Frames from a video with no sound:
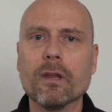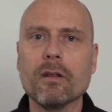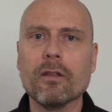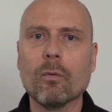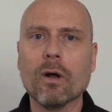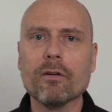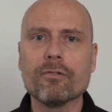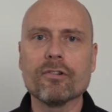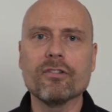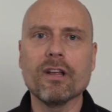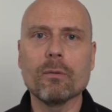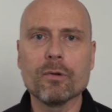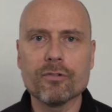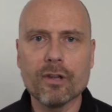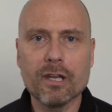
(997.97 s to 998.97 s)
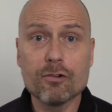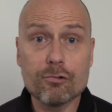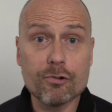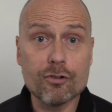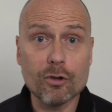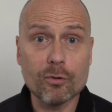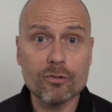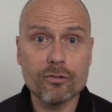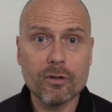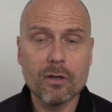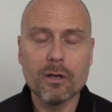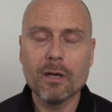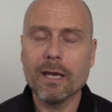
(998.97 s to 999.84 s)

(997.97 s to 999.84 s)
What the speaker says: the welfare state was introduced.